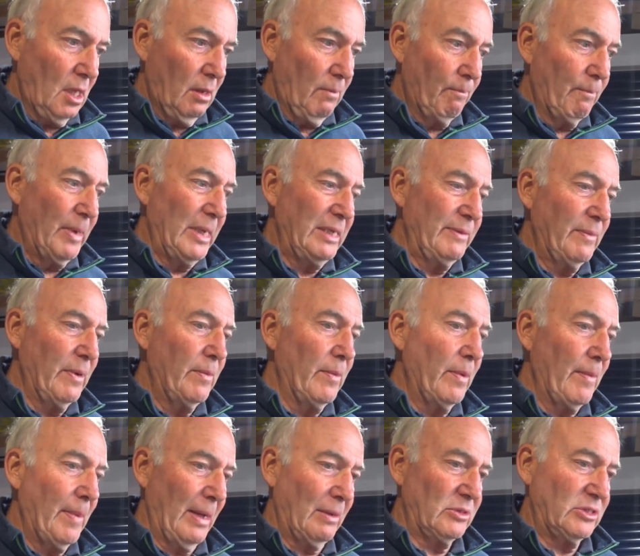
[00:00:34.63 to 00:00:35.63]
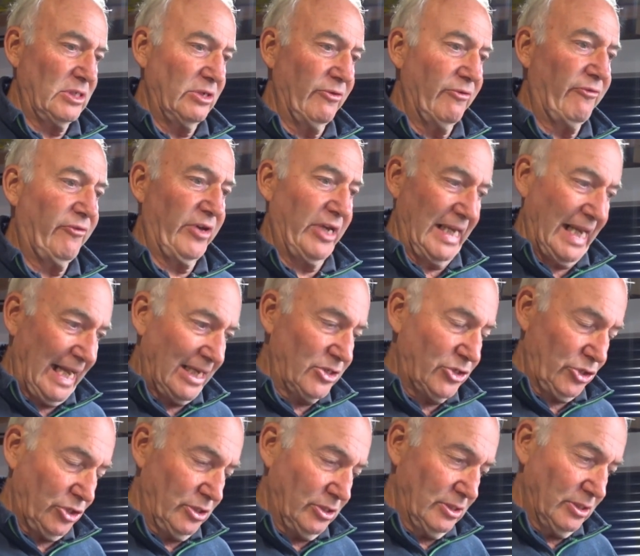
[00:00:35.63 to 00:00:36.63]
minimum amount of
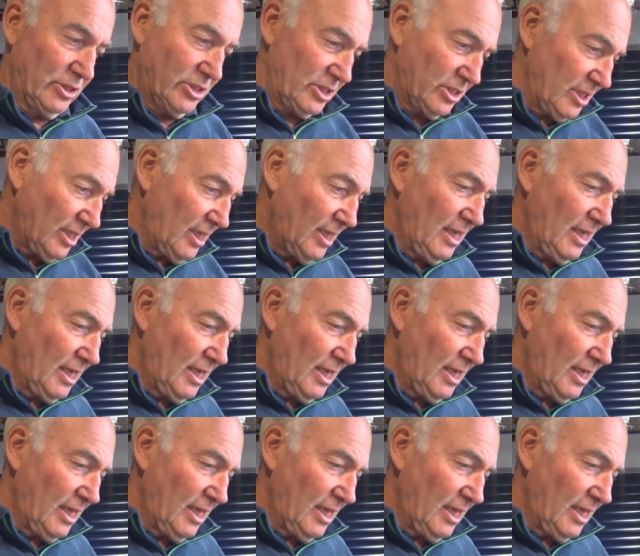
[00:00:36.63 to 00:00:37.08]
connections,